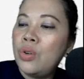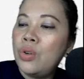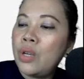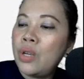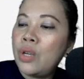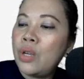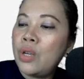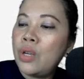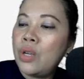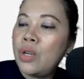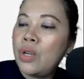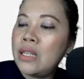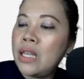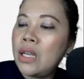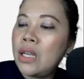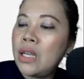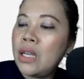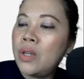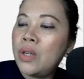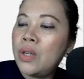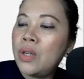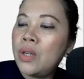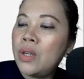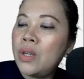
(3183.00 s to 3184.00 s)
is
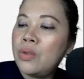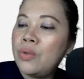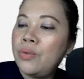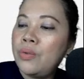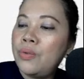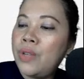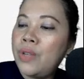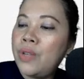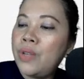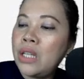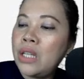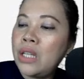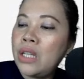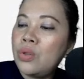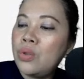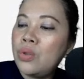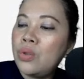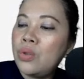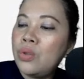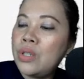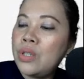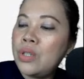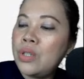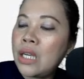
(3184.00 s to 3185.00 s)
equal to
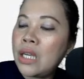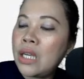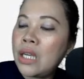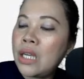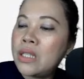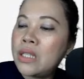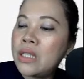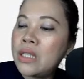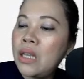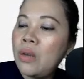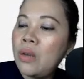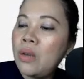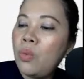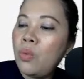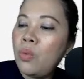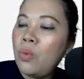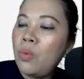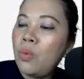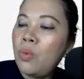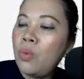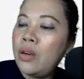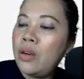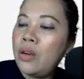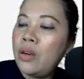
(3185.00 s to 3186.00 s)
V2 times
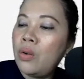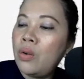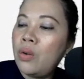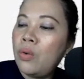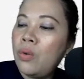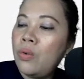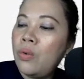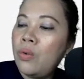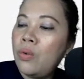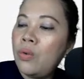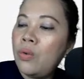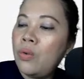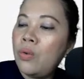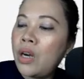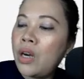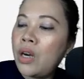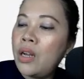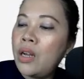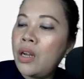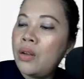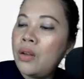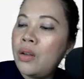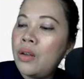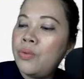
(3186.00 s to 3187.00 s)
T1 over
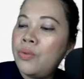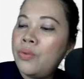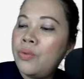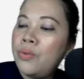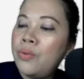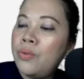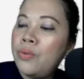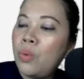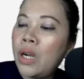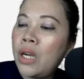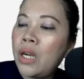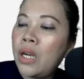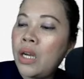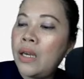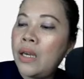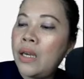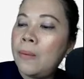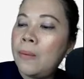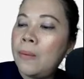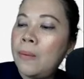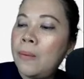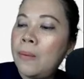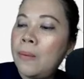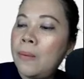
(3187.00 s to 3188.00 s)
V1.
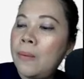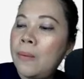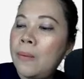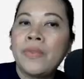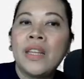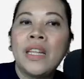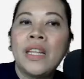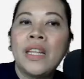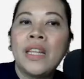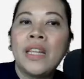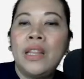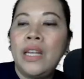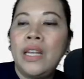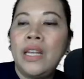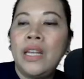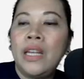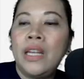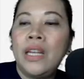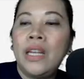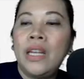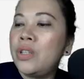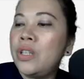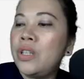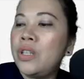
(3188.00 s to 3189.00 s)
Then
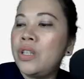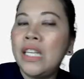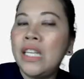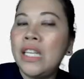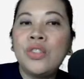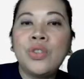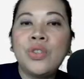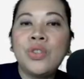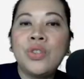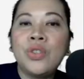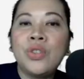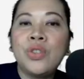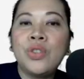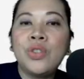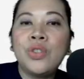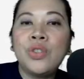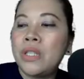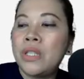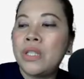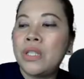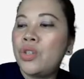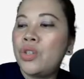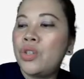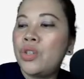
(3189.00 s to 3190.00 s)
you need to
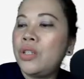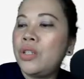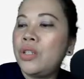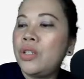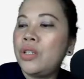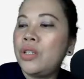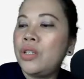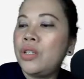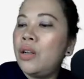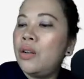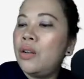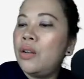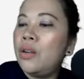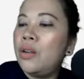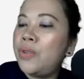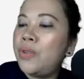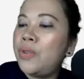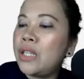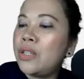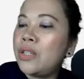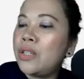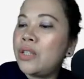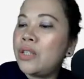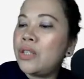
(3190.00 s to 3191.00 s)
substitute.
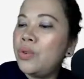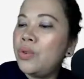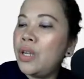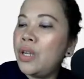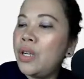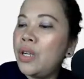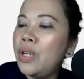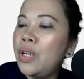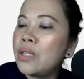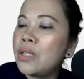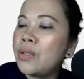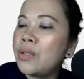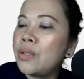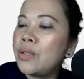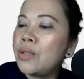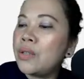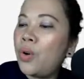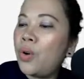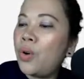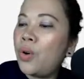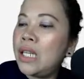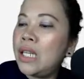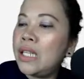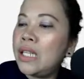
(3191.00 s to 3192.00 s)
V2 is
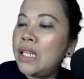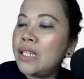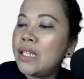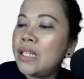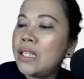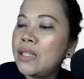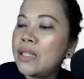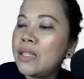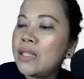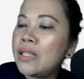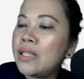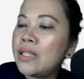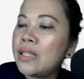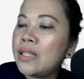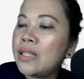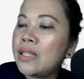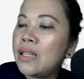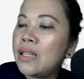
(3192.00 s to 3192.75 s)
4 liters.